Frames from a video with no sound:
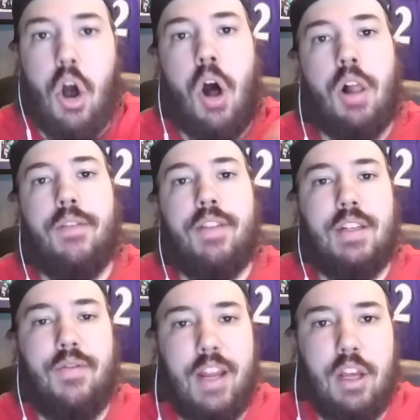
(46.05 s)
All of
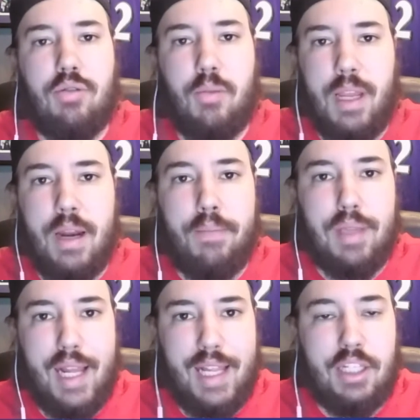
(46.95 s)
these videos will be in a
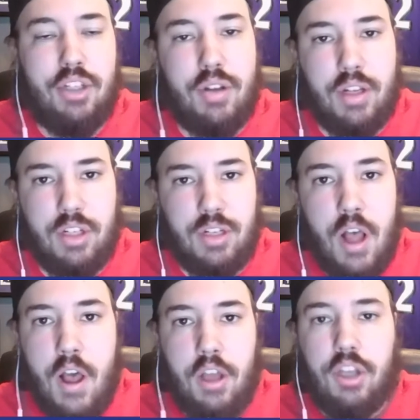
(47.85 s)
playlist, so you can just
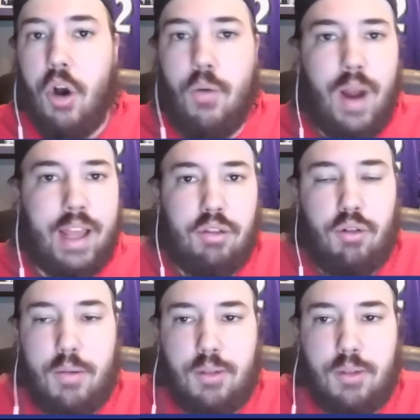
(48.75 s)
go right through them.